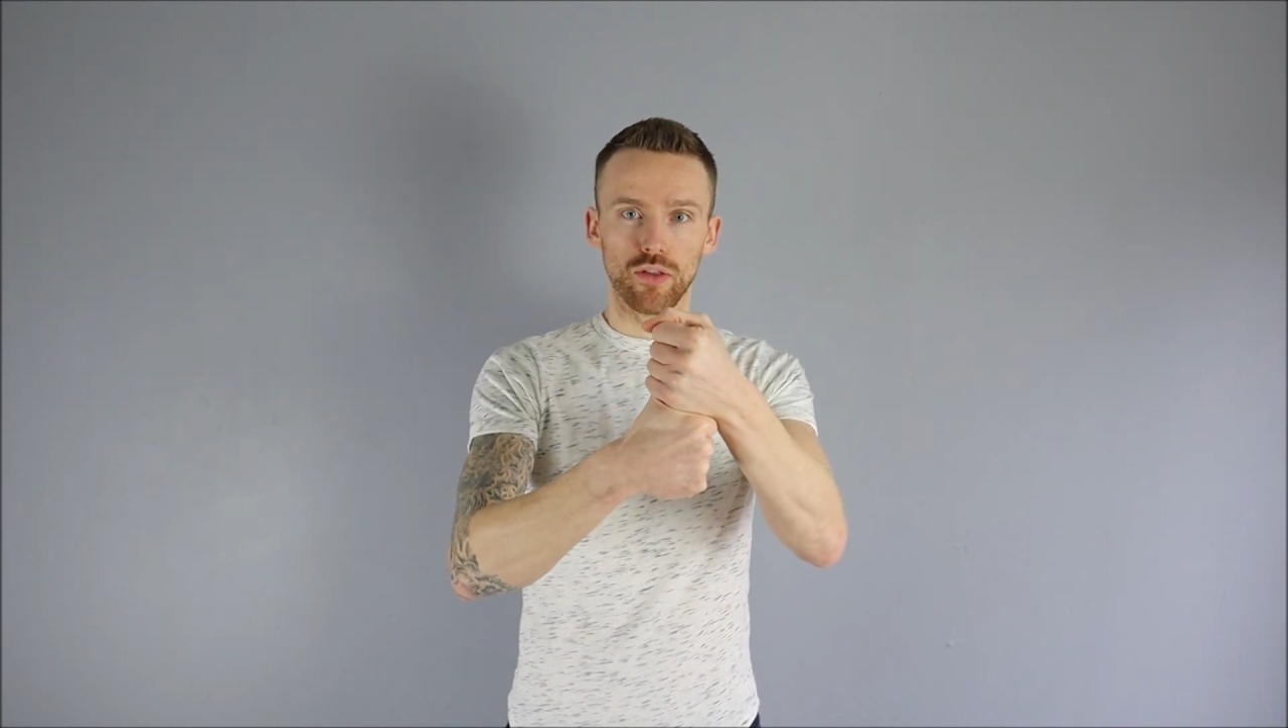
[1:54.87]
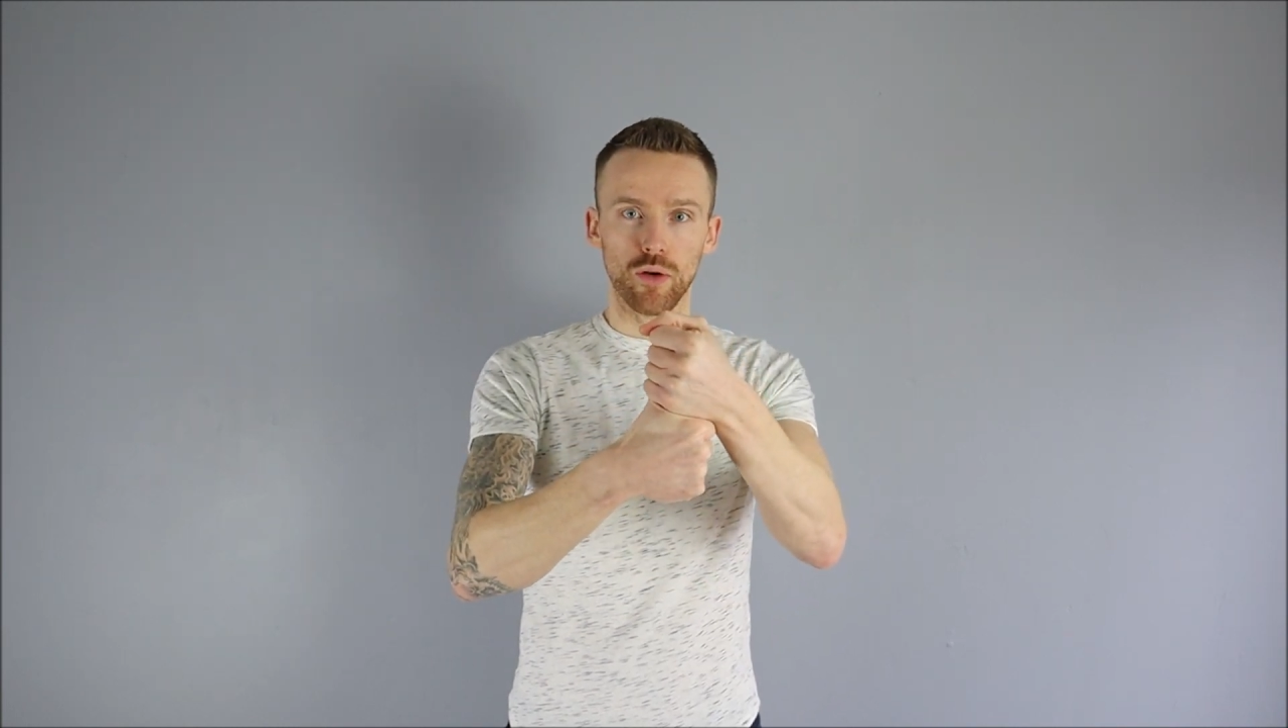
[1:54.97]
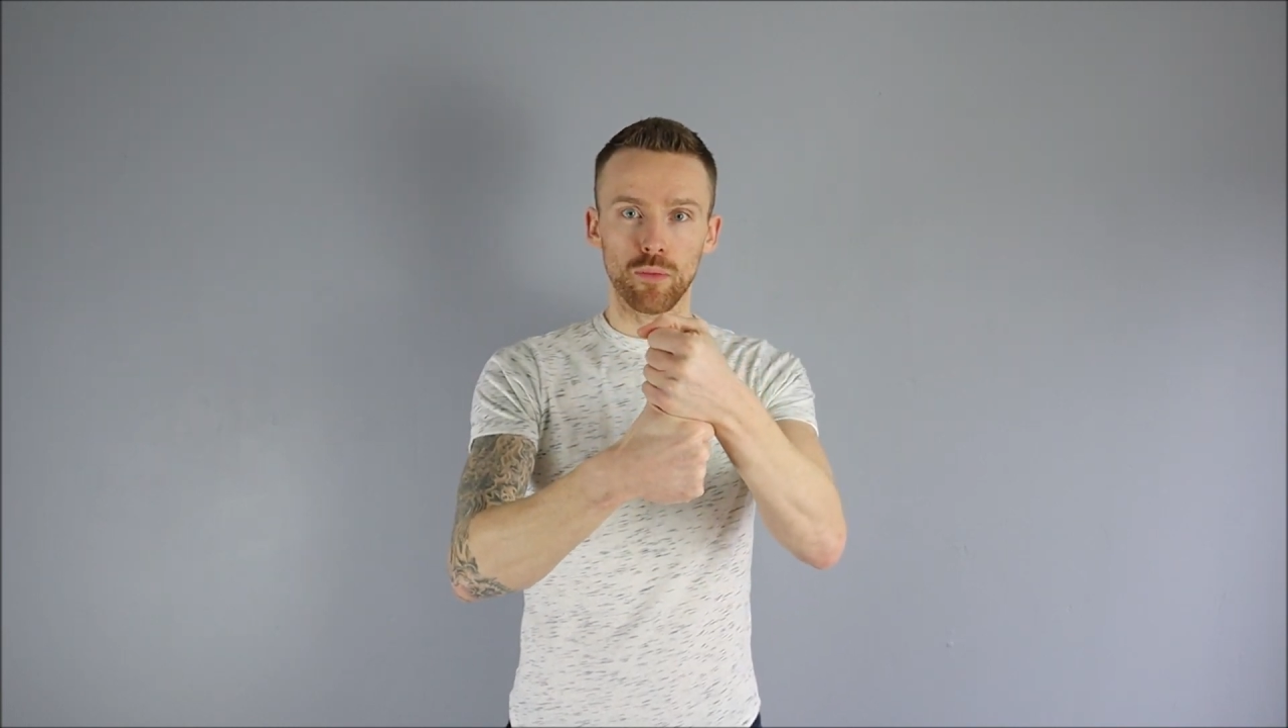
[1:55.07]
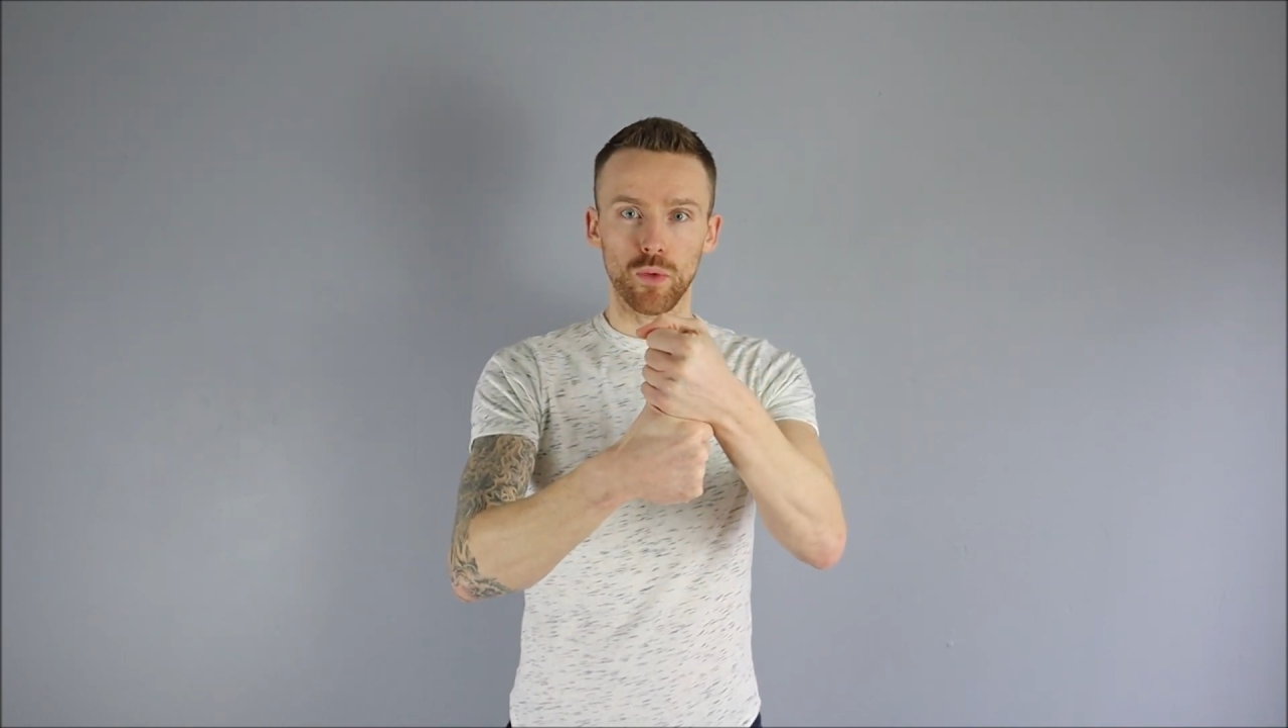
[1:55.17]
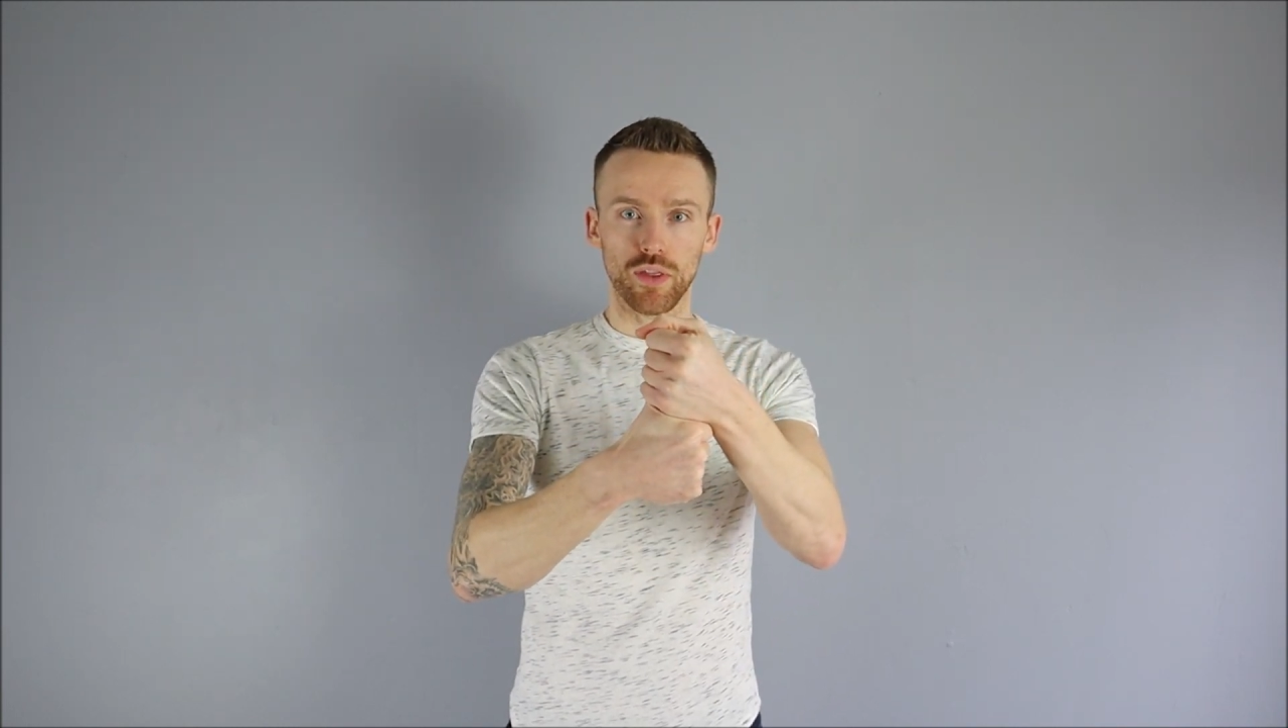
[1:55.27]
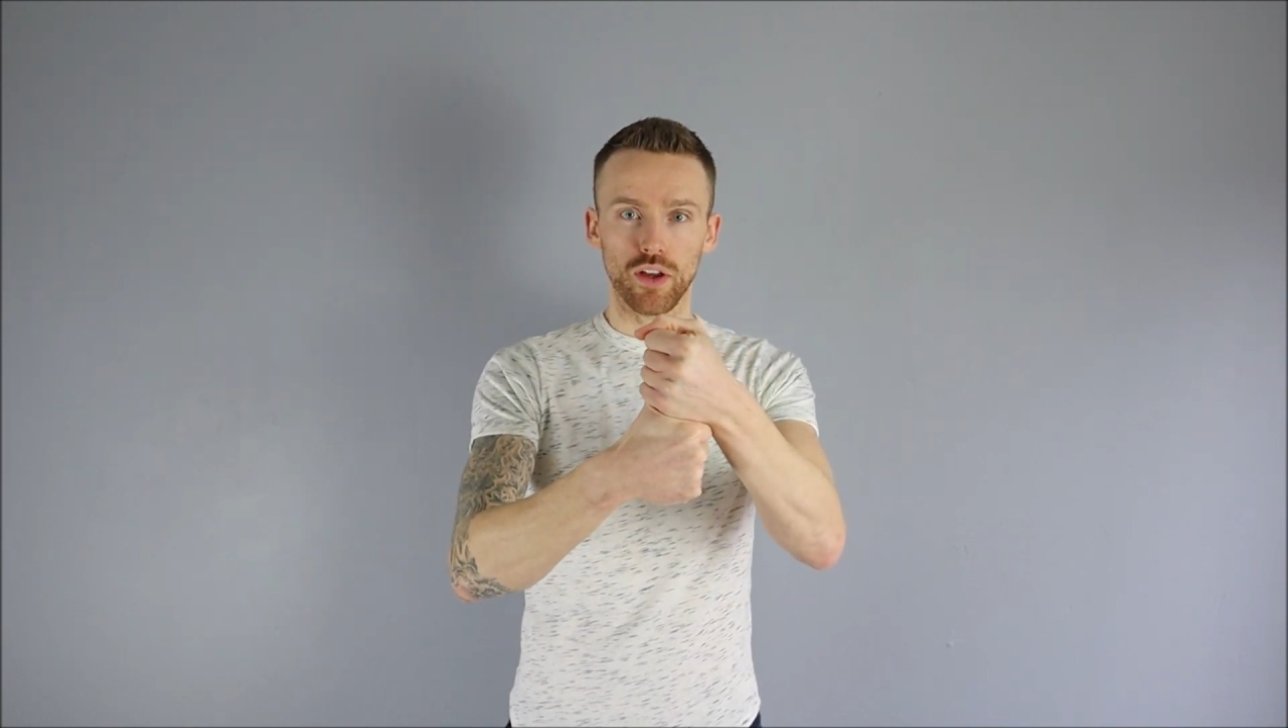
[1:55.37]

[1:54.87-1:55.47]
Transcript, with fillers: thumb with